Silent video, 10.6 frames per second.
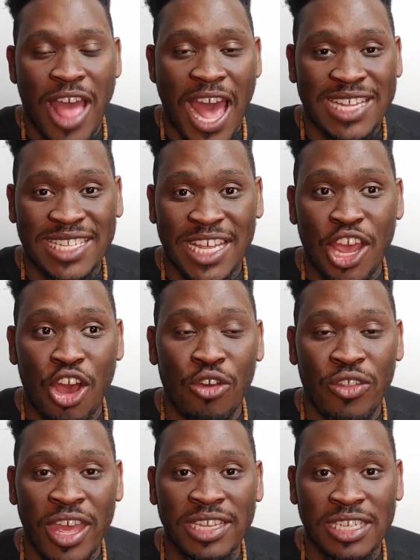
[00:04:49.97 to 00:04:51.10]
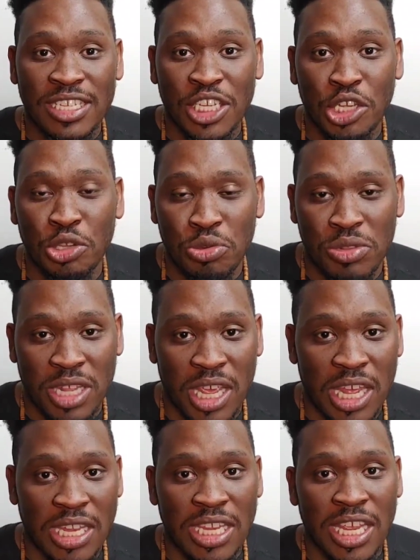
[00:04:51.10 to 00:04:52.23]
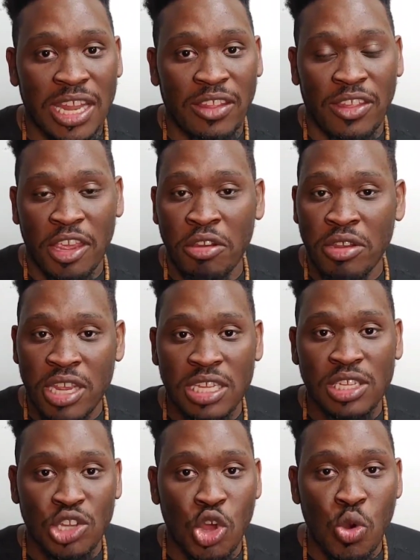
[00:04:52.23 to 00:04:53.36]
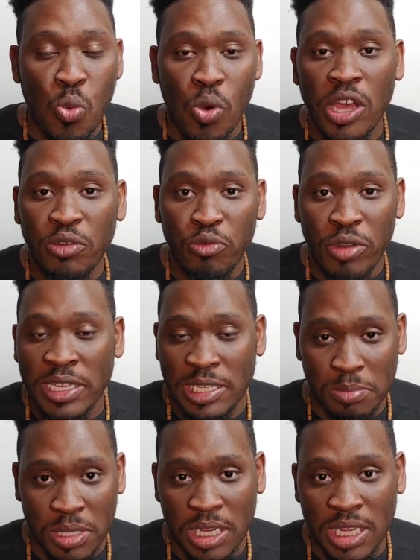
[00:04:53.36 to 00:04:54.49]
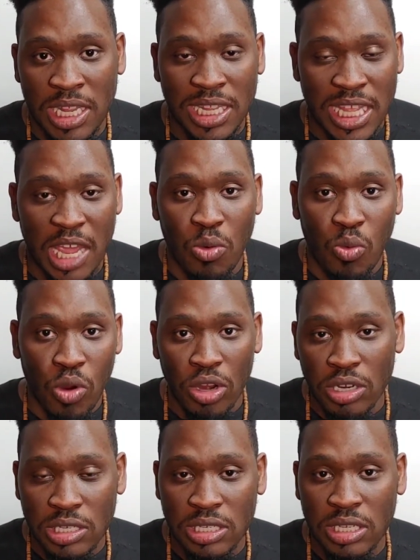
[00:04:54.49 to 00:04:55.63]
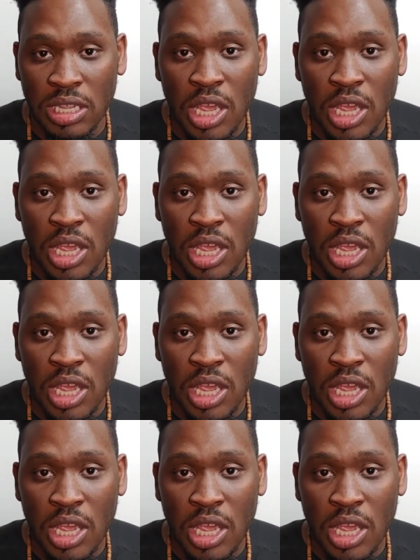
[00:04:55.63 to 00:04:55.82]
I say all that to tell you that there is no one recipe that works.